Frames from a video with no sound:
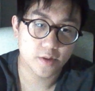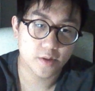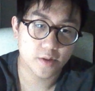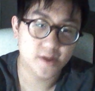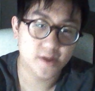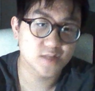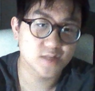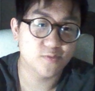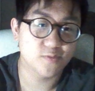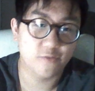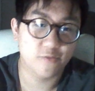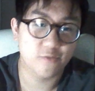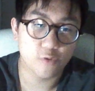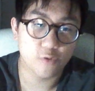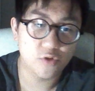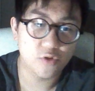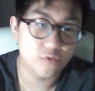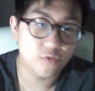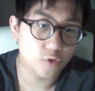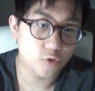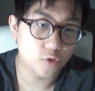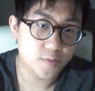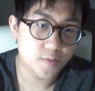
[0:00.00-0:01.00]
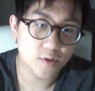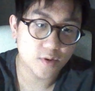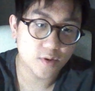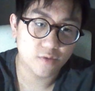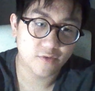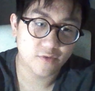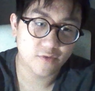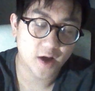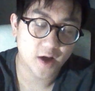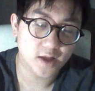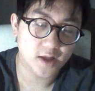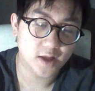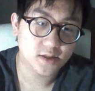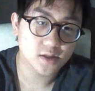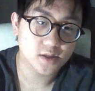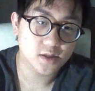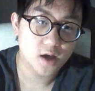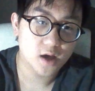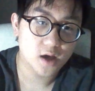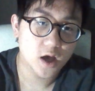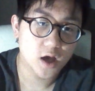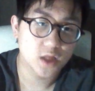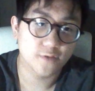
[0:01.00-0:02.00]
This is before the Floyd Mayweather fights,
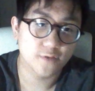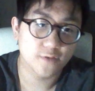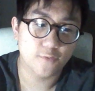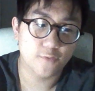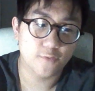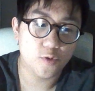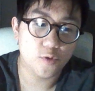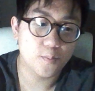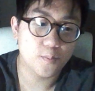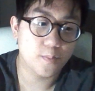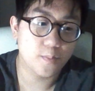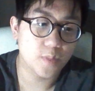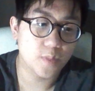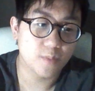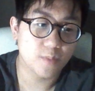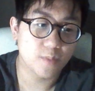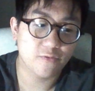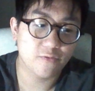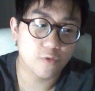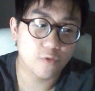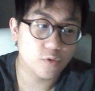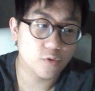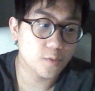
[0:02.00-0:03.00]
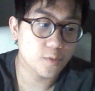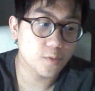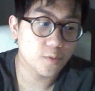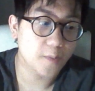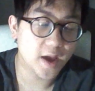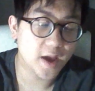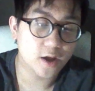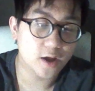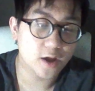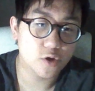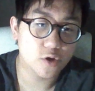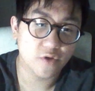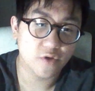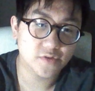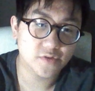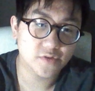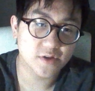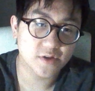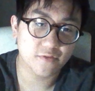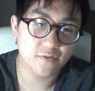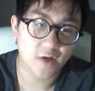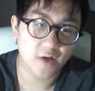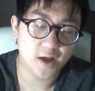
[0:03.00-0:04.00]
before the, before the big
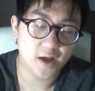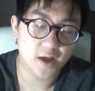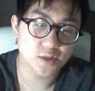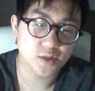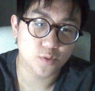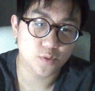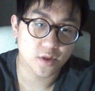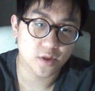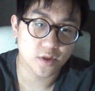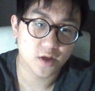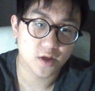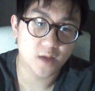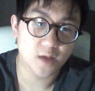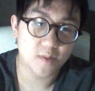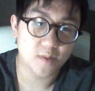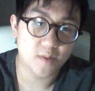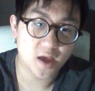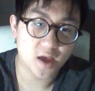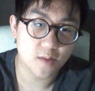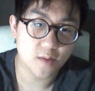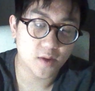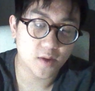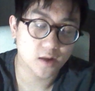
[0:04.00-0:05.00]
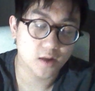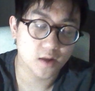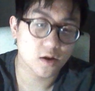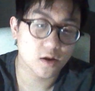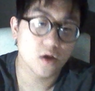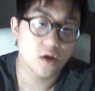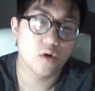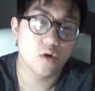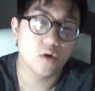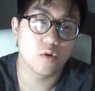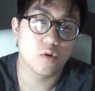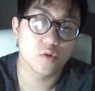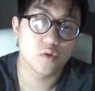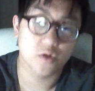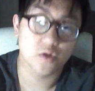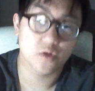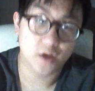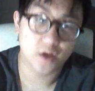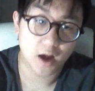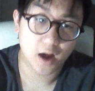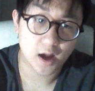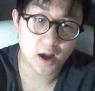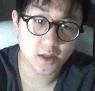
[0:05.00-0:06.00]
UFC fights with Khabib and all the
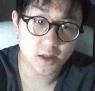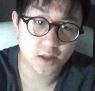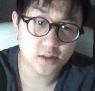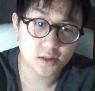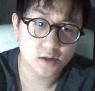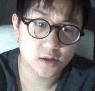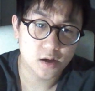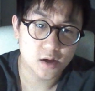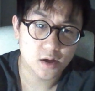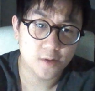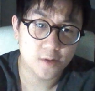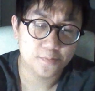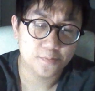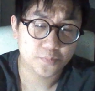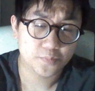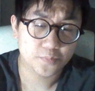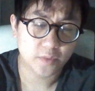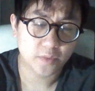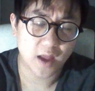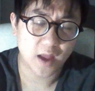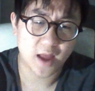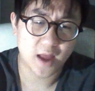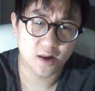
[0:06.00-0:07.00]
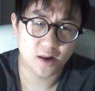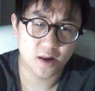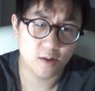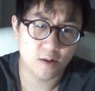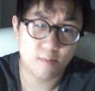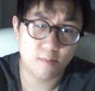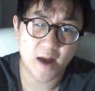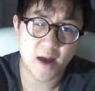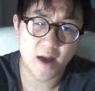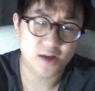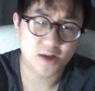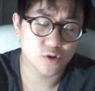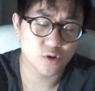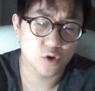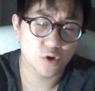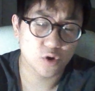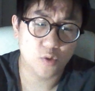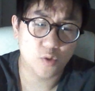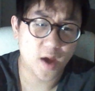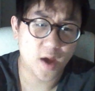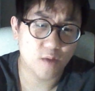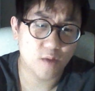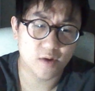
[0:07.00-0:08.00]
other guys, and Max
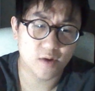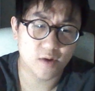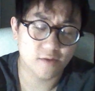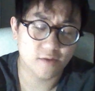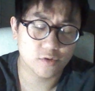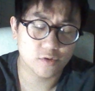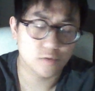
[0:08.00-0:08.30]
Holloway, whatever.